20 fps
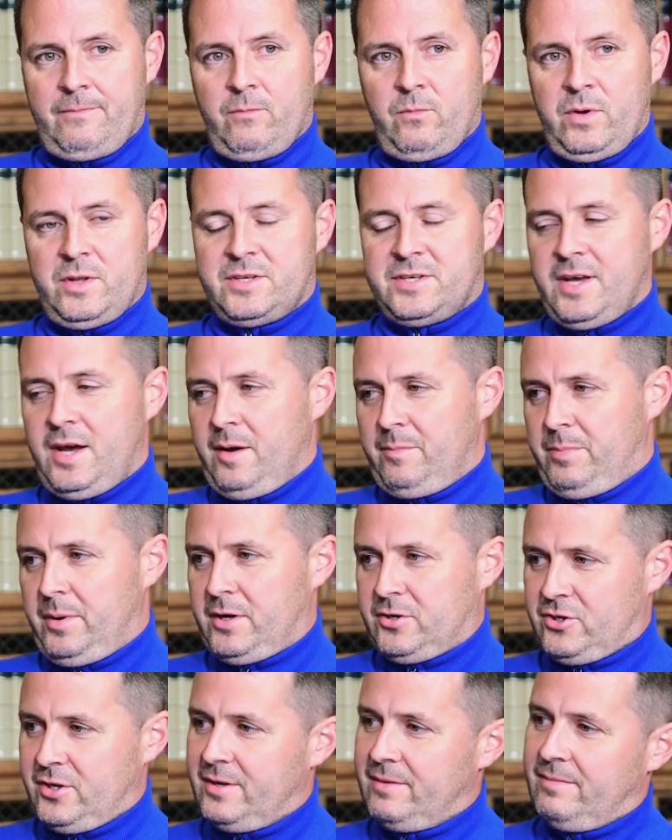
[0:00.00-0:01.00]
We'd set a
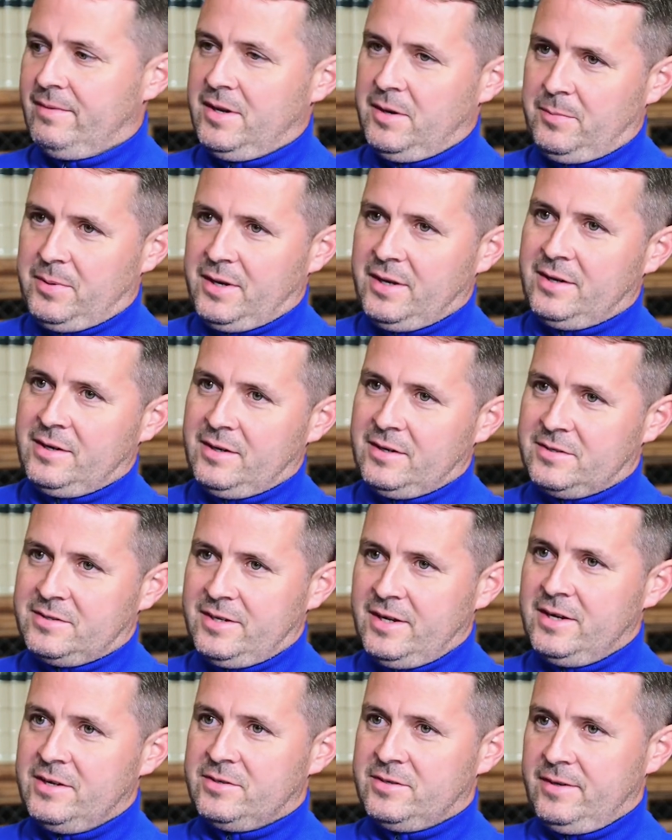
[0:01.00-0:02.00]
budget at the beginning of the
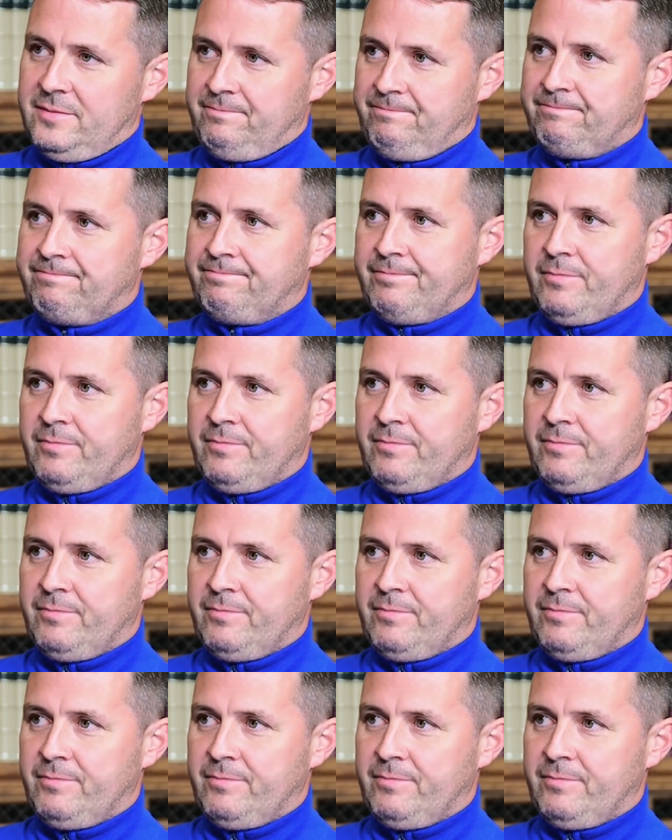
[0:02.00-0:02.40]
season.